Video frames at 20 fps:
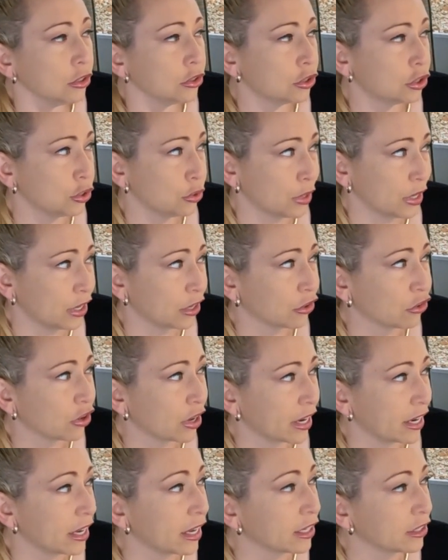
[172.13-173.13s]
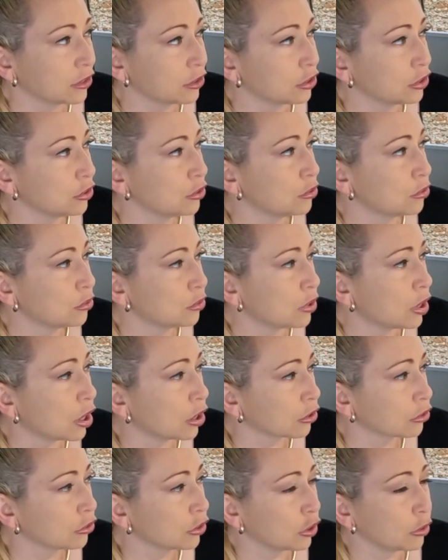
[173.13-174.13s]
to integrate into
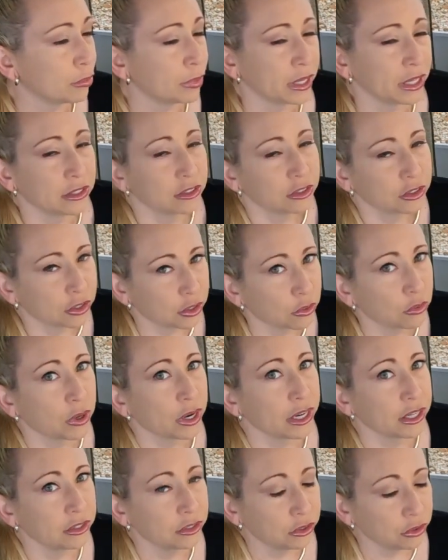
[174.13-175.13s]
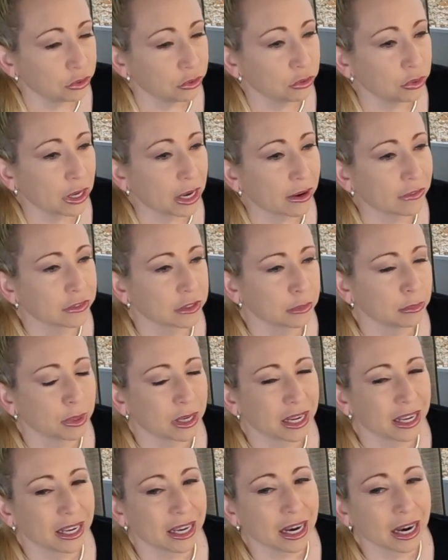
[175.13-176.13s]
our grow bed, so I do have to
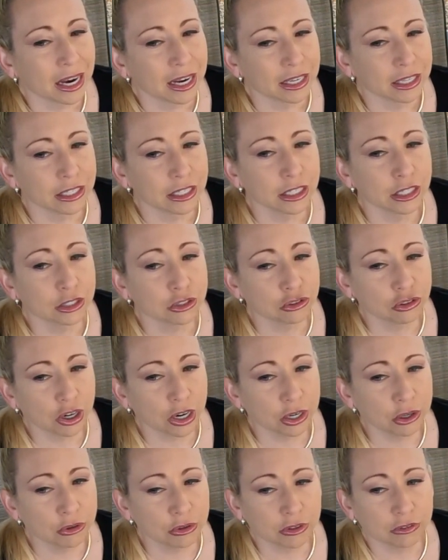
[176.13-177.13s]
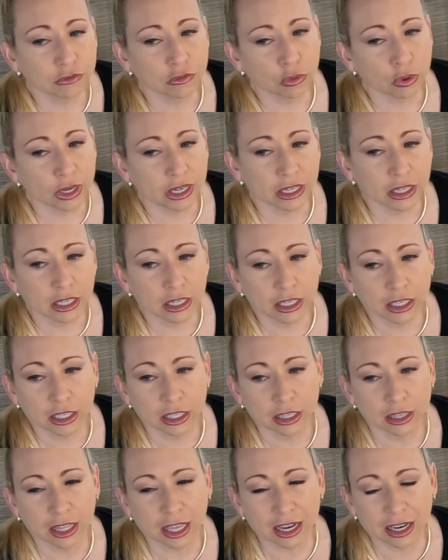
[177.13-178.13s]
buy it. I try to avoid
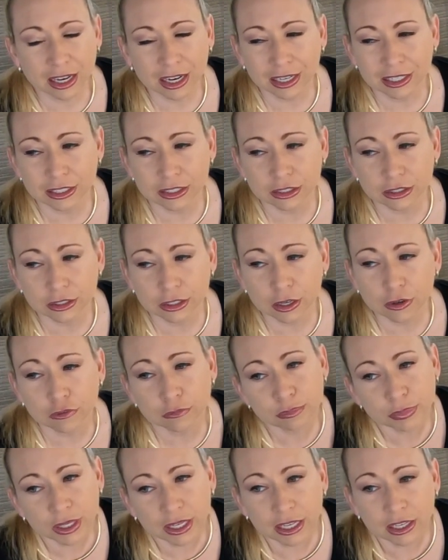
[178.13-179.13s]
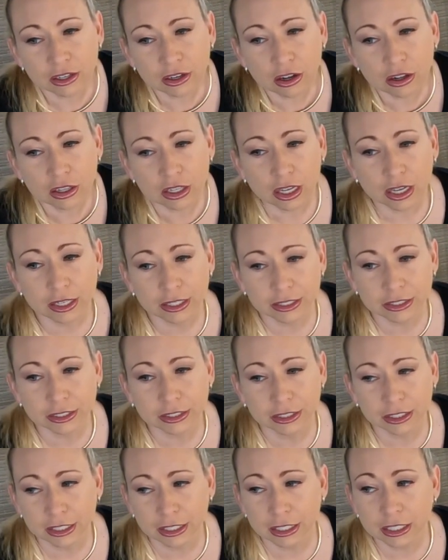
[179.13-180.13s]
that kind of stuff, but in all
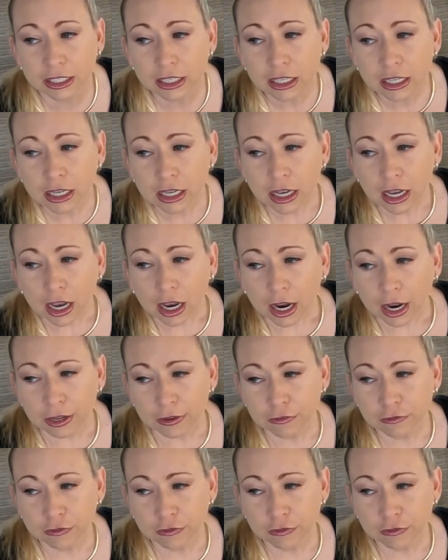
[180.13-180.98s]
honesty, I